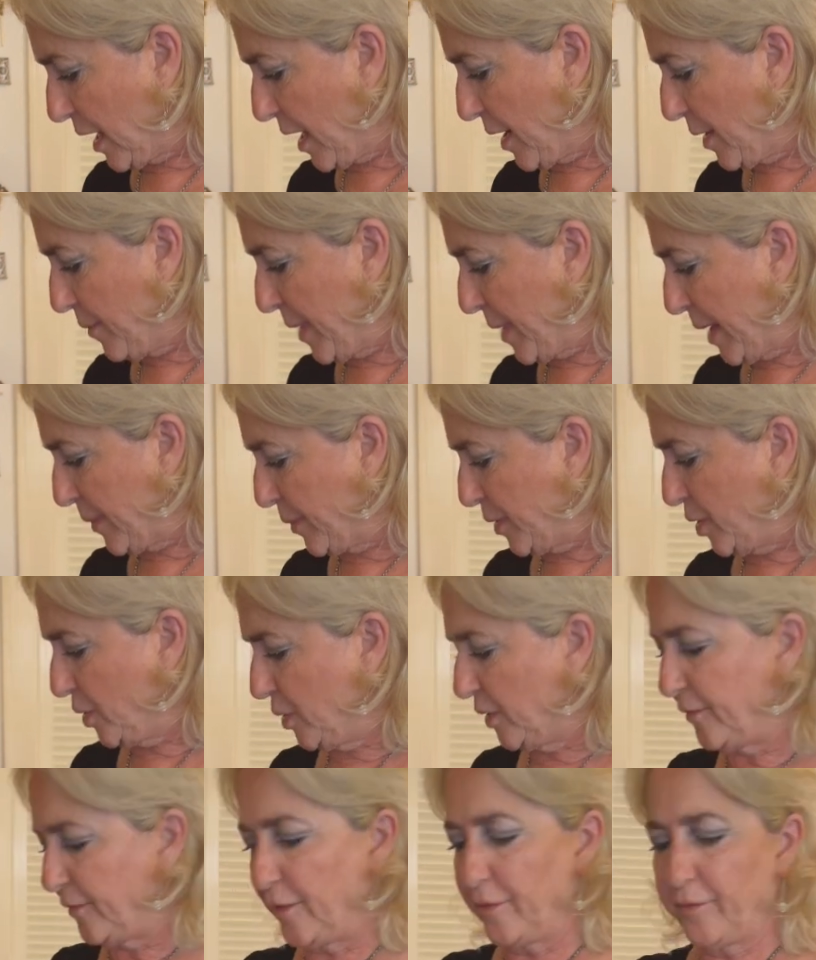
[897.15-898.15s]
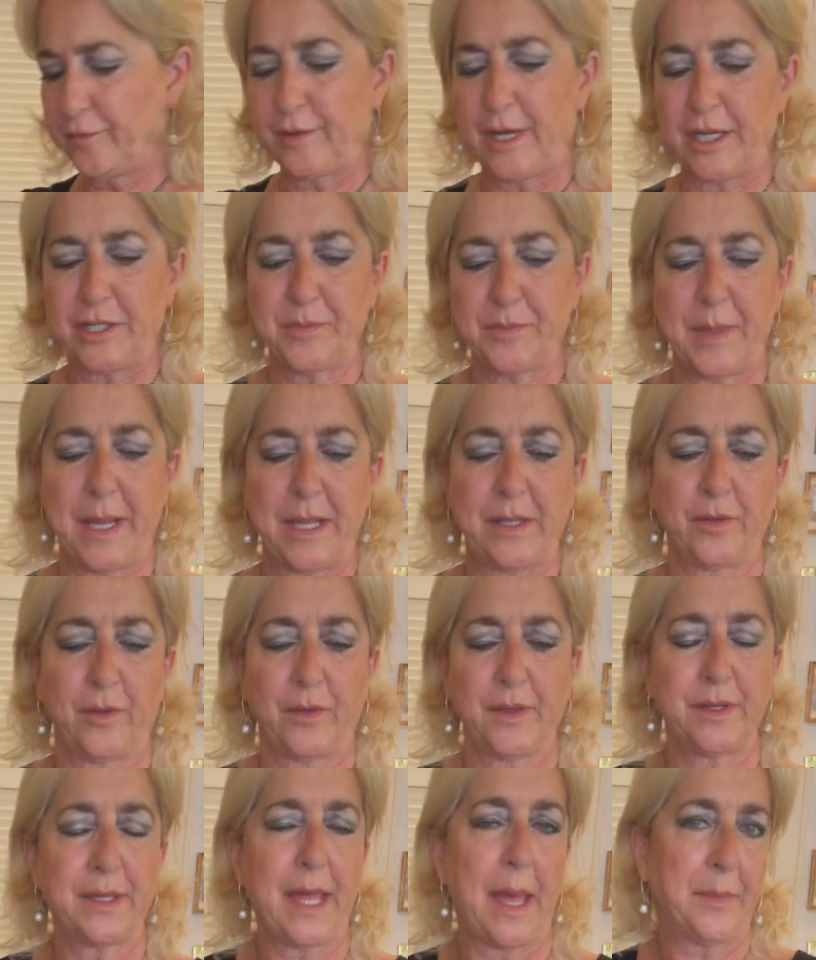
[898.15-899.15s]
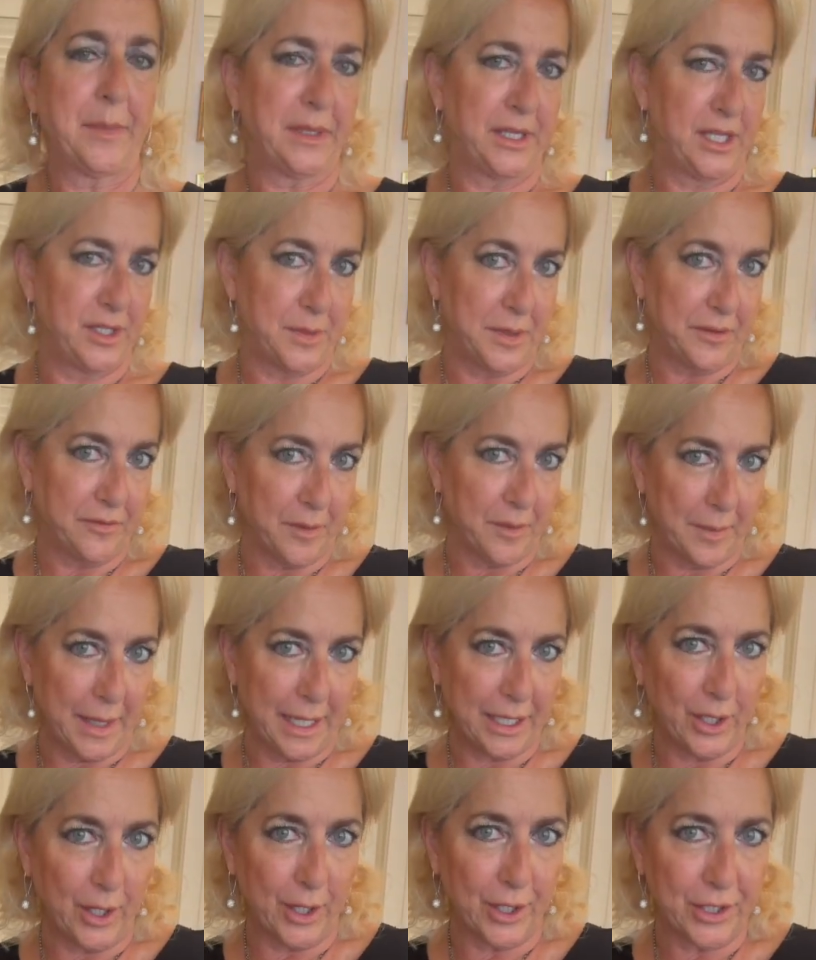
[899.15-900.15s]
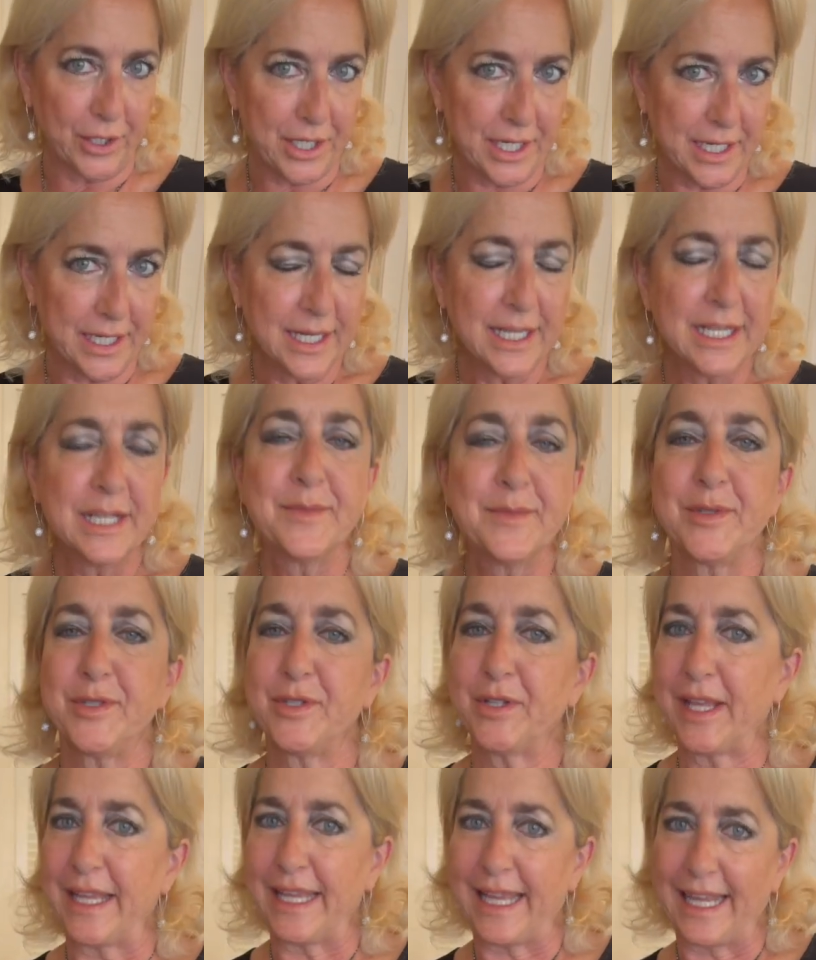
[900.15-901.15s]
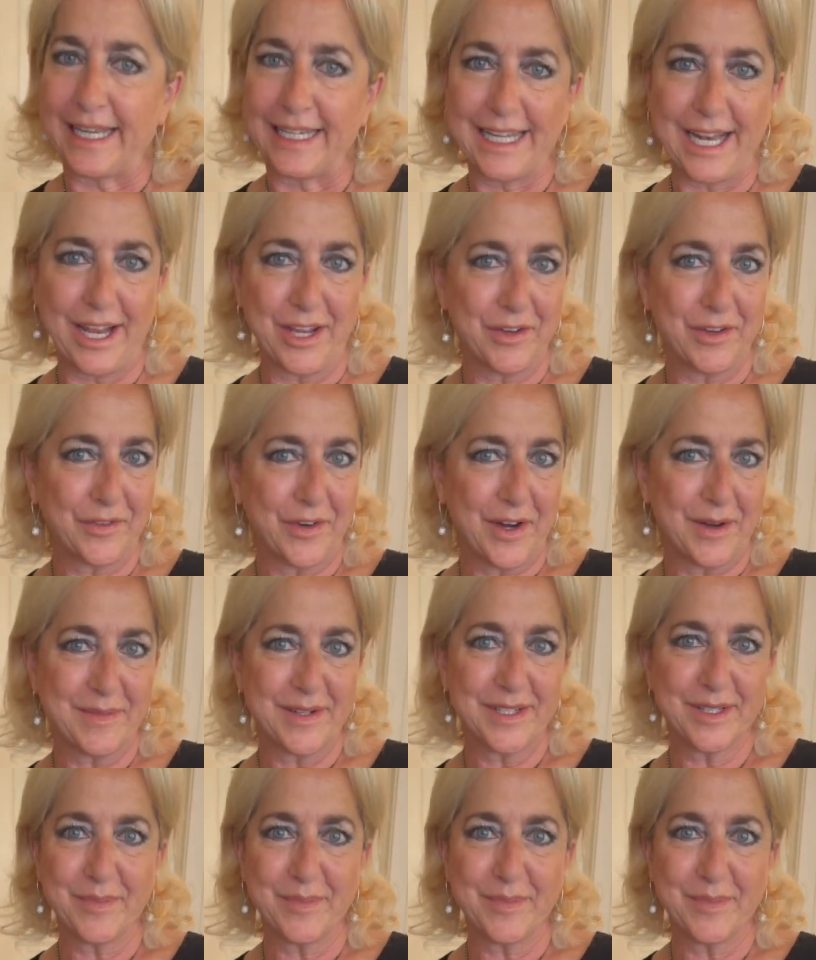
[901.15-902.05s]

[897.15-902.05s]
my beautiful fresh basil. This happens to be from my garden, but you can get it at your farmer's